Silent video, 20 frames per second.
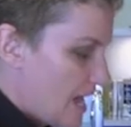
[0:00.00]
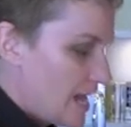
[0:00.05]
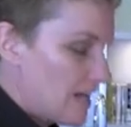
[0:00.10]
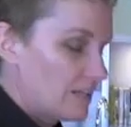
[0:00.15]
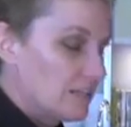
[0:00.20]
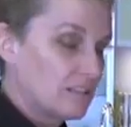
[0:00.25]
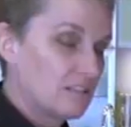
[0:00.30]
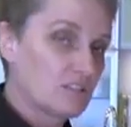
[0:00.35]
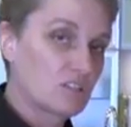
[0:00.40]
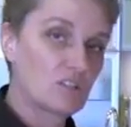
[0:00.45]
to add
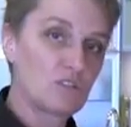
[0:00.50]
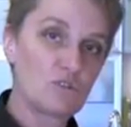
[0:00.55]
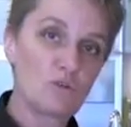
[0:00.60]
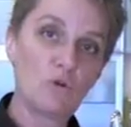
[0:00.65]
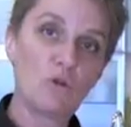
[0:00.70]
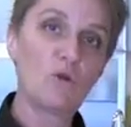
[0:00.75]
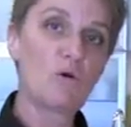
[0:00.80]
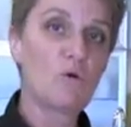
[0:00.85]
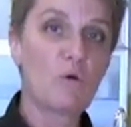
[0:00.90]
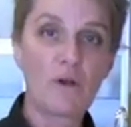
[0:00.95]
a little
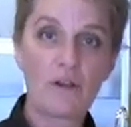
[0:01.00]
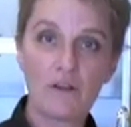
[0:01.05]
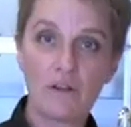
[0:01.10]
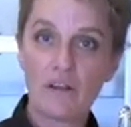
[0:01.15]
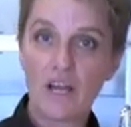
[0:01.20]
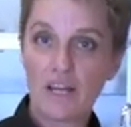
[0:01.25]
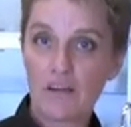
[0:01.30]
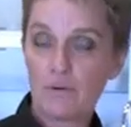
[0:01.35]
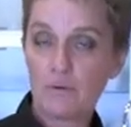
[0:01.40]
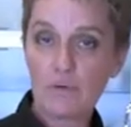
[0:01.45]
canola
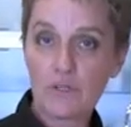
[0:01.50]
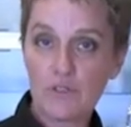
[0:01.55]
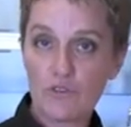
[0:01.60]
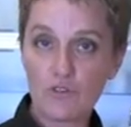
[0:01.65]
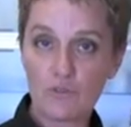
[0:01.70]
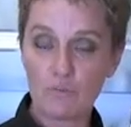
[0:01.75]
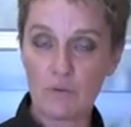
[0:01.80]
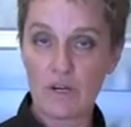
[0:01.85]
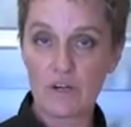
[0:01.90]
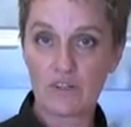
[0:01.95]
oil. I don't want to
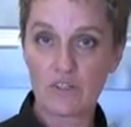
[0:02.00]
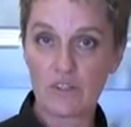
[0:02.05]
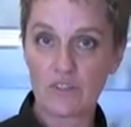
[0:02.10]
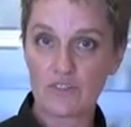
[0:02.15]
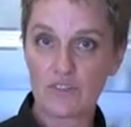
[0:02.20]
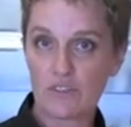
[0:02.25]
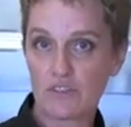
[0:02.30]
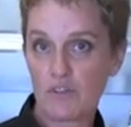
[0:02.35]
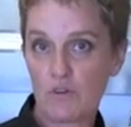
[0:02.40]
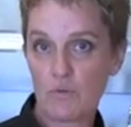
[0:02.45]
use butter
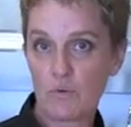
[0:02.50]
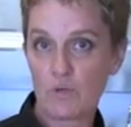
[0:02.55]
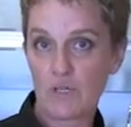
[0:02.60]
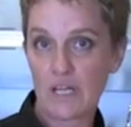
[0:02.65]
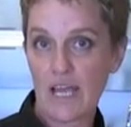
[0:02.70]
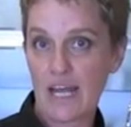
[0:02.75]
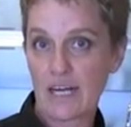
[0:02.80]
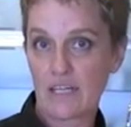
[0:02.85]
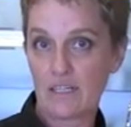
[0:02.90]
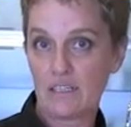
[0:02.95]
because I don't want
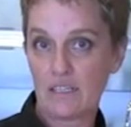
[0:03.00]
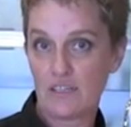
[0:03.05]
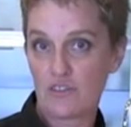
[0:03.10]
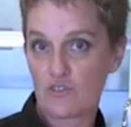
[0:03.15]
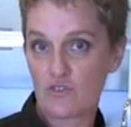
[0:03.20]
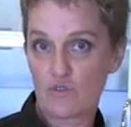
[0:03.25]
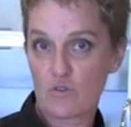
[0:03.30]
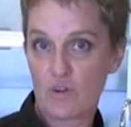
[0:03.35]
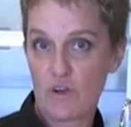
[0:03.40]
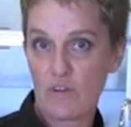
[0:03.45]
to add
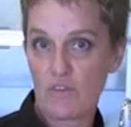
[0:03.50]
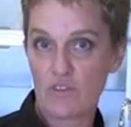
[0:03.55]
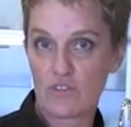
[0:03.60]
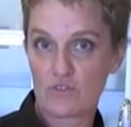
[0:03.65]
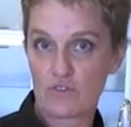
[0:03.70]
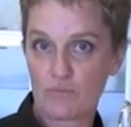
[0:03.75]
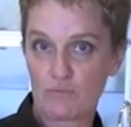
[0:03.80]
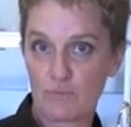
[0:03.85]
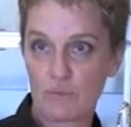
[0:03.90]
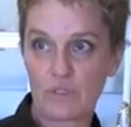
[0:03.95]
cholesterol.
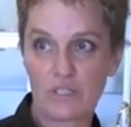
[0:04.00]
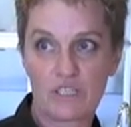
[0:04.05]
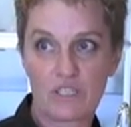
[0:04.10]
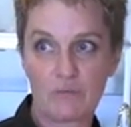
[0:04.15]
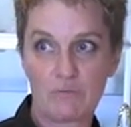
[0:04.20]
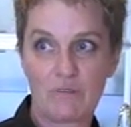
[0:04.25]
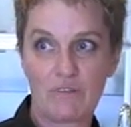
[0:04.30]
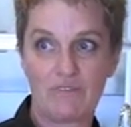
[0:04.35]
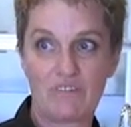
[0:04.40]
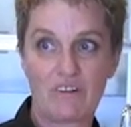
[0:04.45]
There's really
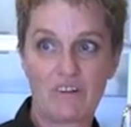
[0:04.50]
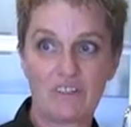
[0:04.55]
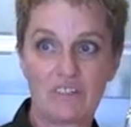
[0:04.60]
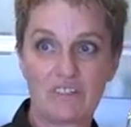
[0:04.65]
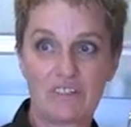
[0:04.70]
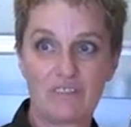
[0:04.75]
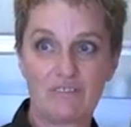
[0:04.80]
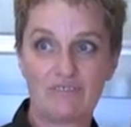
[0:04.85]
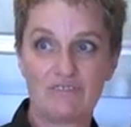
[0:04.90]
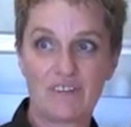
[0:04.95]
going to be very
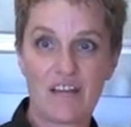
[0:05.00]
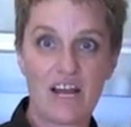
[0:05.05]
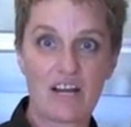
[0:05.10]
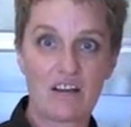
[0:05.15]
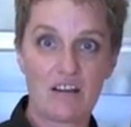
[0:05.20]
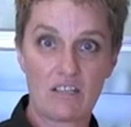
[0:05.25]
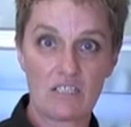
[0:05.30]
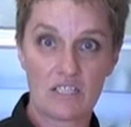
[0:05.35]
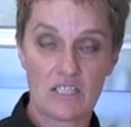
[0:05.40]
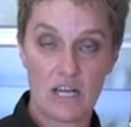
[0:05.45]
little
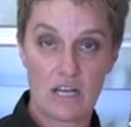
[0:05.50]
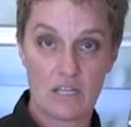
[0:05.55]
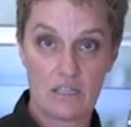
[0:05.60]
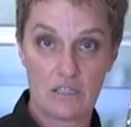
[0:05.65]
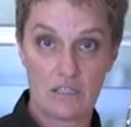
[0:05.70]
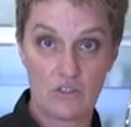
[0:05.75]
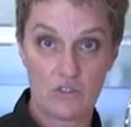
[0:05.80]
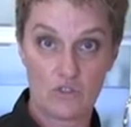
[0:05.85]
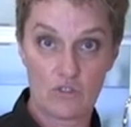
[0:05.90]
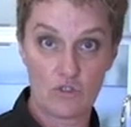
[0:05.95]
fat content
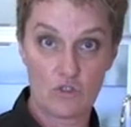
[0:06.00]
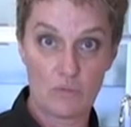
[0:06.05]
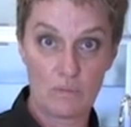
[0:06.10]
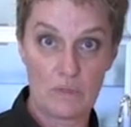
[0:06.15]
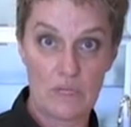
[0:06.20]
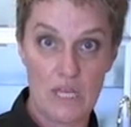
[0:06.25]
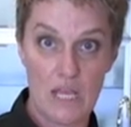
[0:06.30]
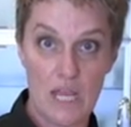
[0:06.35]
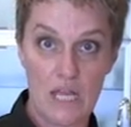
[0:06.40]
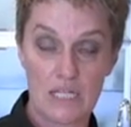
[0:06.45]
in this soup
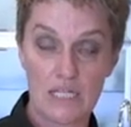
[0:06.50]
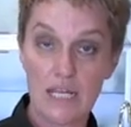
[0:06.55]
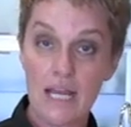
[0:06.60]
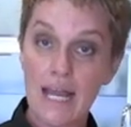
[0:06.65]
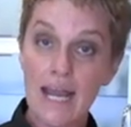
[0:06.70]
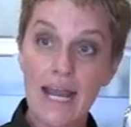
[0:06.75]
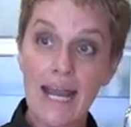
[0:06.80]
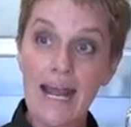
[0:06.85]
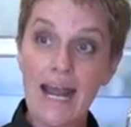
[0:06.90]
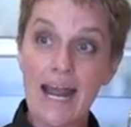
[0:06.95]
in the end.
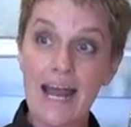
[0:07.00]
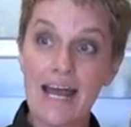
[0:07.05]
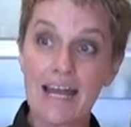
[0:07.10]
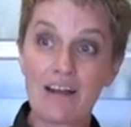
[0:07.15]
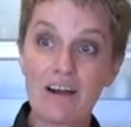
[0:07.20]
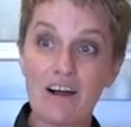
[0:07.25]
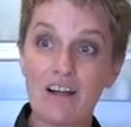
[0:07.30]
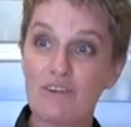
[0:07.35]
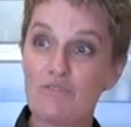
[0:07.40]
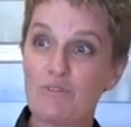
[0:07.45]

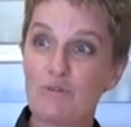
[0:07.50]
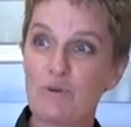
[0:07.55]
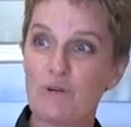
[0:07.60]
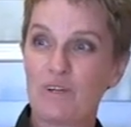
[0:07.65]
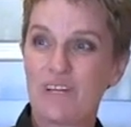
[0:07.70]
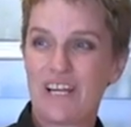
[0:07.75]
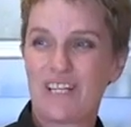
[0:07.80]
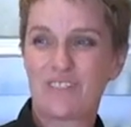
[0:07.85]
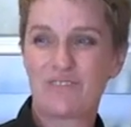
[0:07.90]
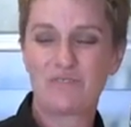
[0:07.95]
And olive
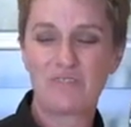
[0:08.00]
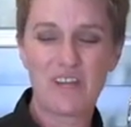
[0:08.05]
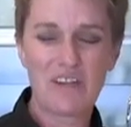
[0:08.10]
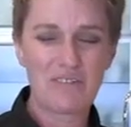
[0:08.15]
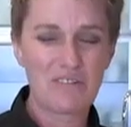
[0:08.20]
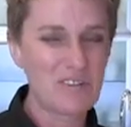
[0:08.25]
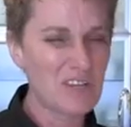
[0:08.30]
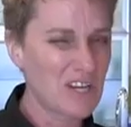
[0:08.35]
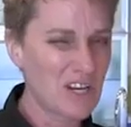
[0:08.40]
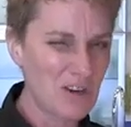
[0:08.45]
oil has
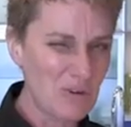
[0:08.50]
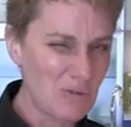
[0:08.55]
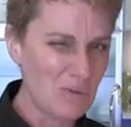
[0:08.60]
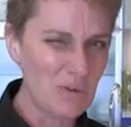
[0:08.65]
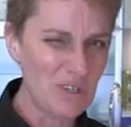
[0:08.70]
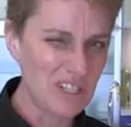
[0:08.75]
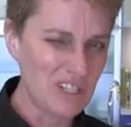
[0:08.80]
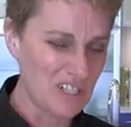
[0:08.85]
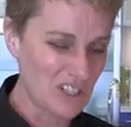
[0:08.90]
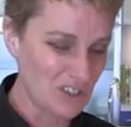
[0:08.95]
flavor that I don't
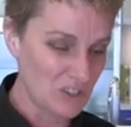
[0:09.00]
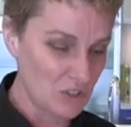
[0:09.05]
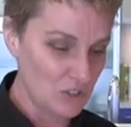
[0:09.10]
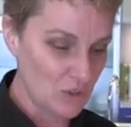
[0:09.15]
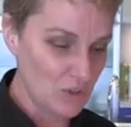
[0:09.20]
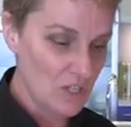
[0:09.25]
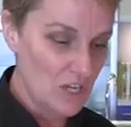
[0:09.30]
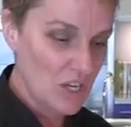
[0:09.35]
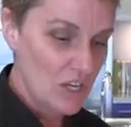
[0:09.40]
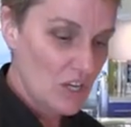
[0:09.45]
want to
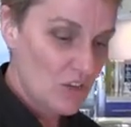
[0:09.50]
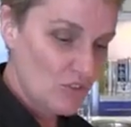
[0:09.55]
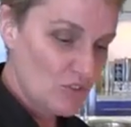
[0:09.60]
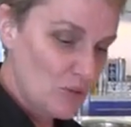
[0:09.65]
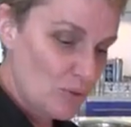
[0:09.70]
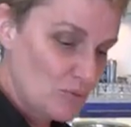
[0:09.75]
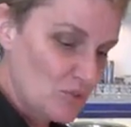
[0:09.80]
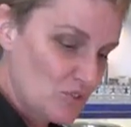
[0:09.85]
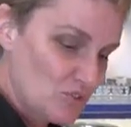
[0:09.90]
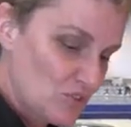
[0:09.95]
include.
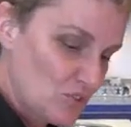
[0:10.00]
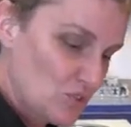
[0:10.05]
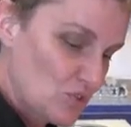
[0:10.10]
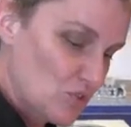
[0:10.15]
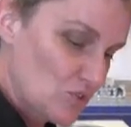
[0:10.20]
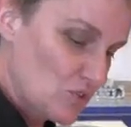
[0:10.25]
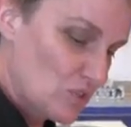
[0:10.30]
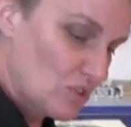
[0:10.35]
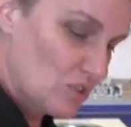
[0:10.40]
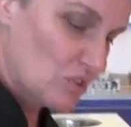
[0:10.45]
So I'm just going
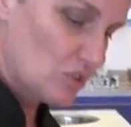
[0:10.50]
to use a